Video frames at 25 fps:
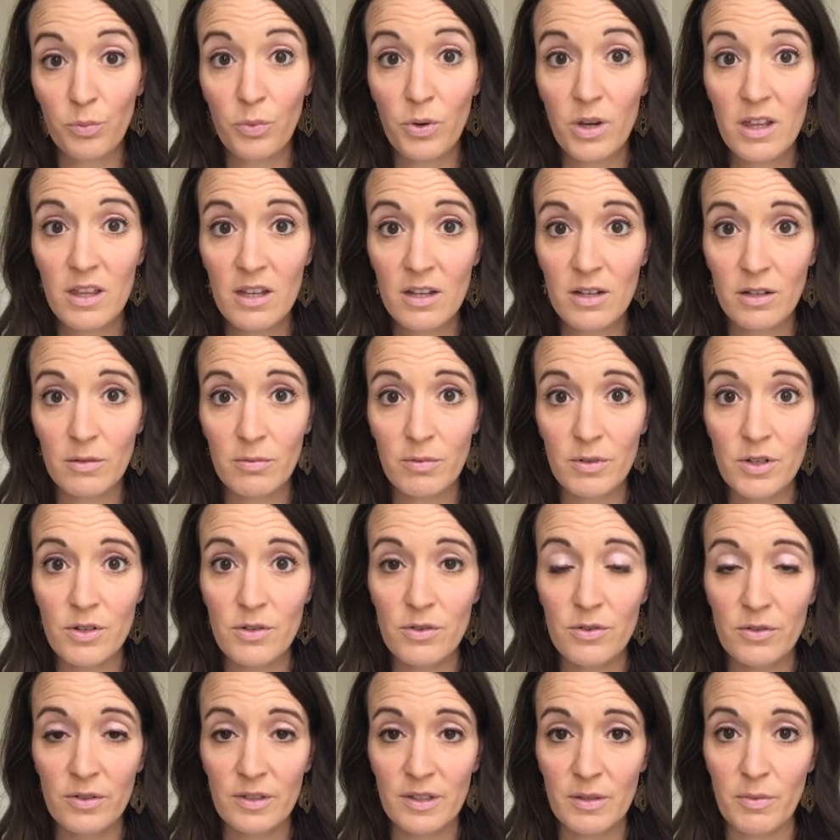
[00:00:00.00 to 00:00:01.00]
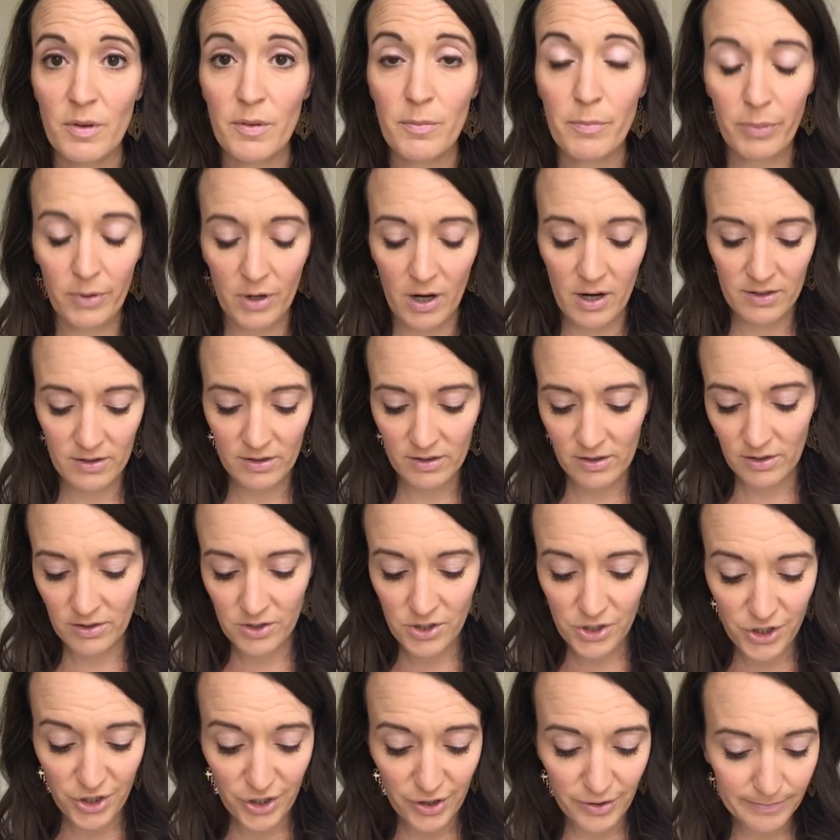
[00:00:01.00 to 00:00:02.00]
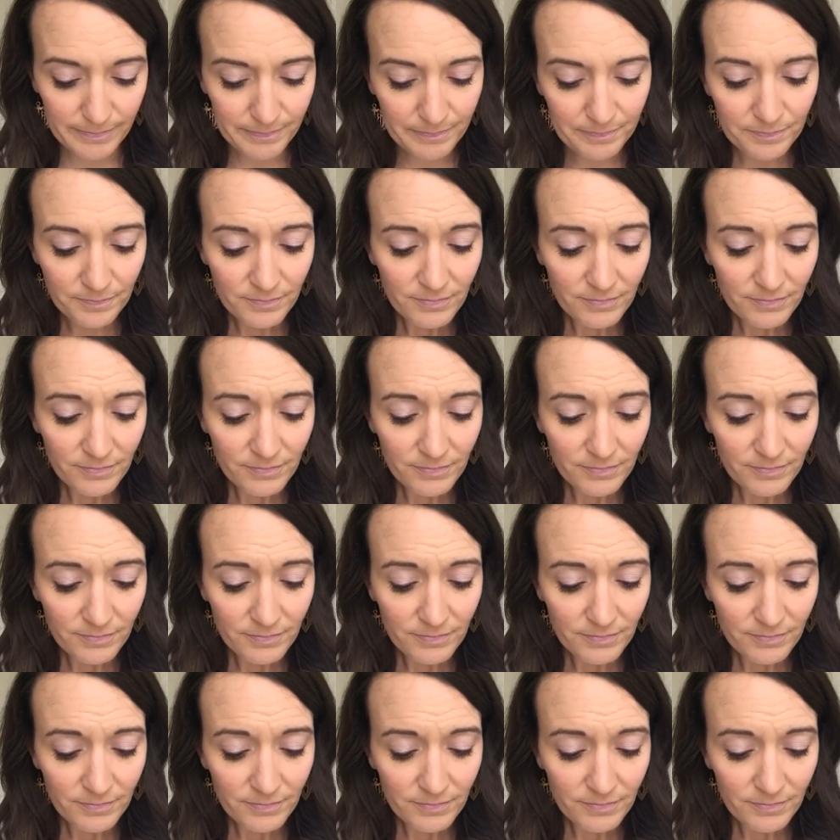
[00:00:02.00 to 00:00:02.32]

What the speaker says: really good when you use it with bronzer too.